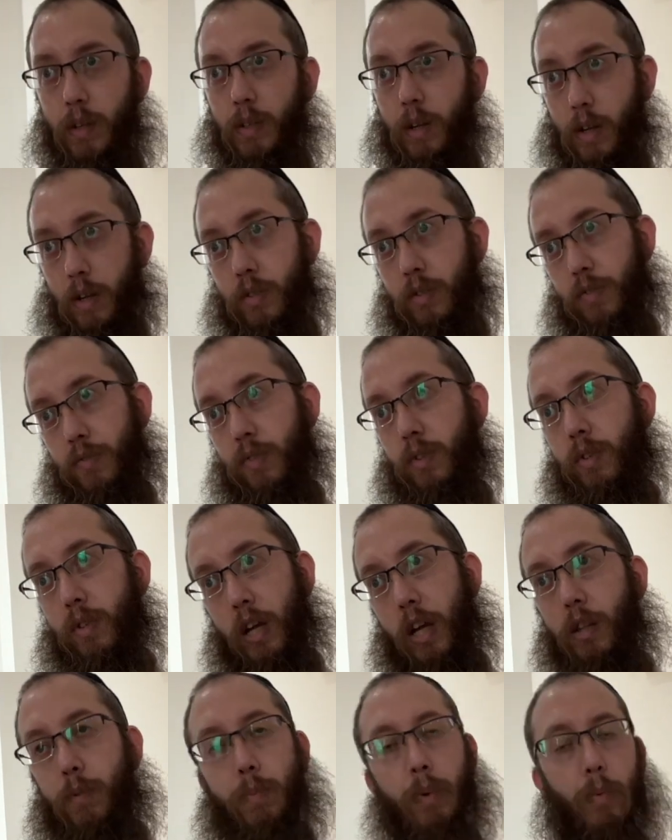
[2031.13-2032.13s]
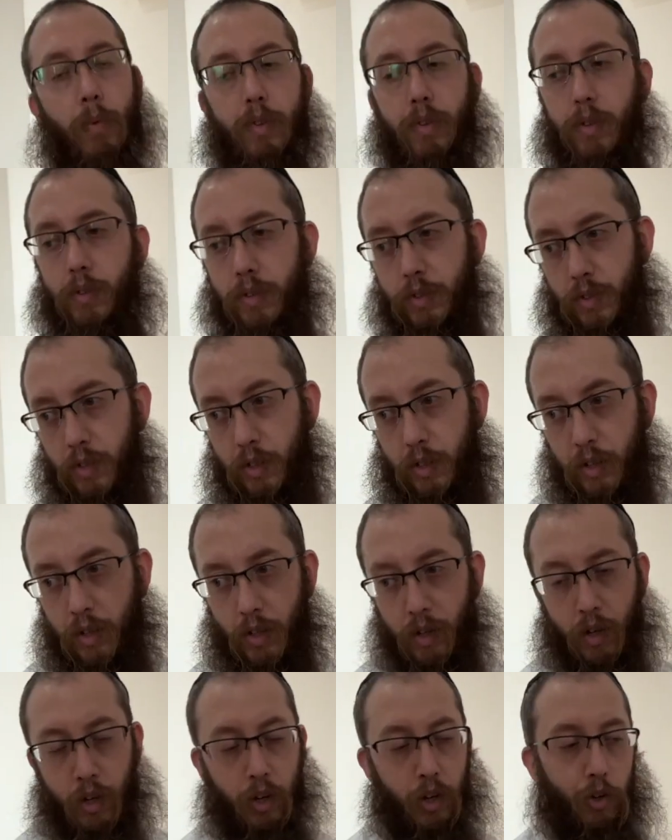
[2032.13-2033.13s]
Yeah, it can't be within the city,
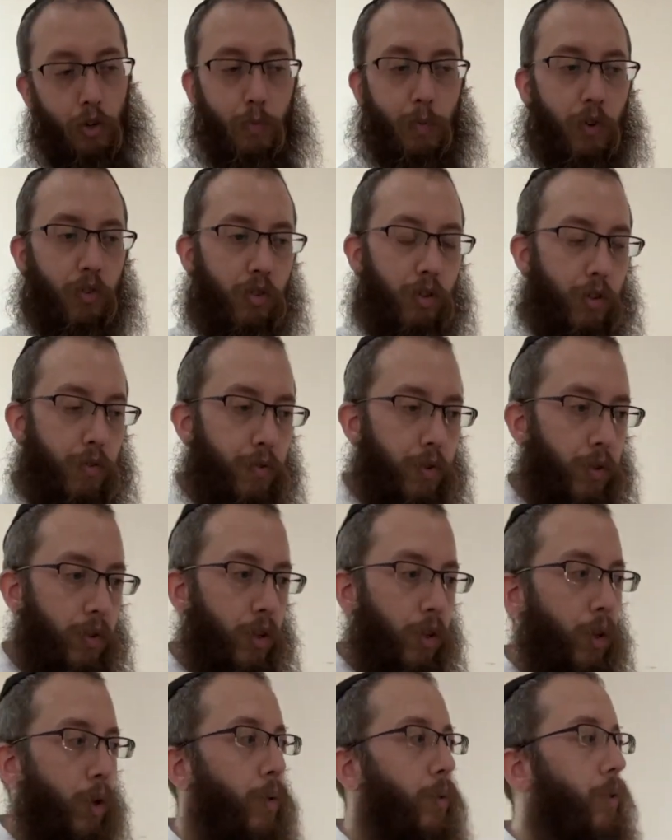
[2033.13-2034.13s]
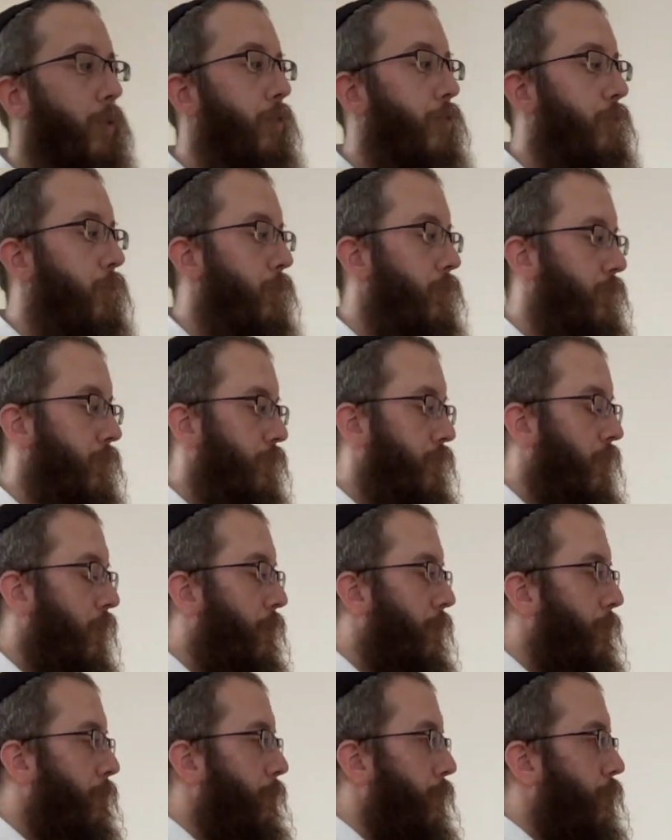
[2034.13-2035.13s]
especially for the locals who are
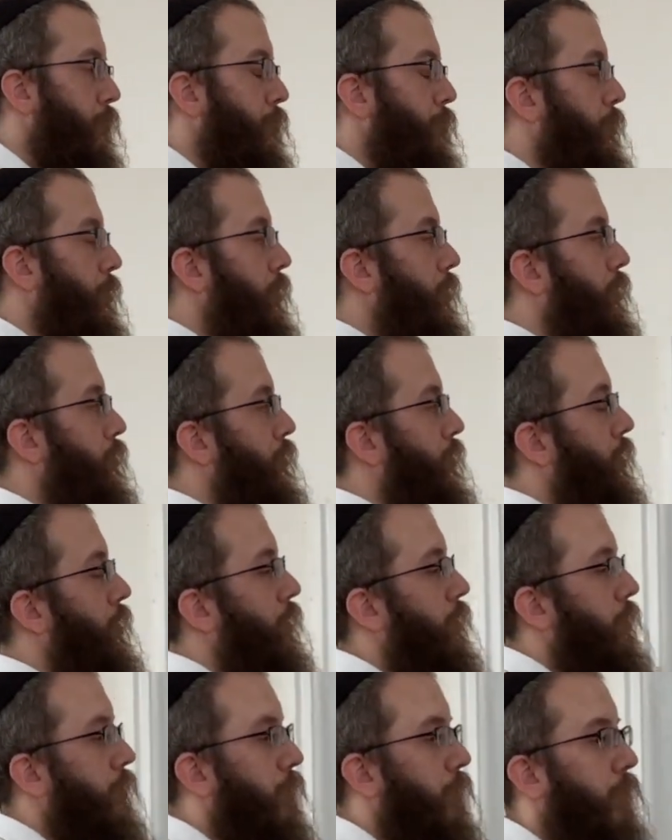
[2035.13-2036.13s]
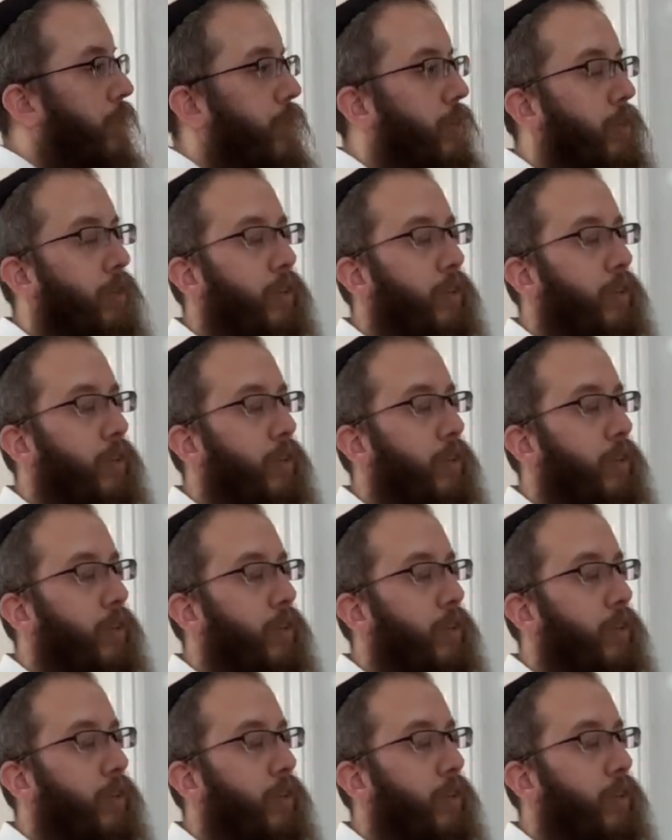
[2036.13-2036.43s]
very much believing in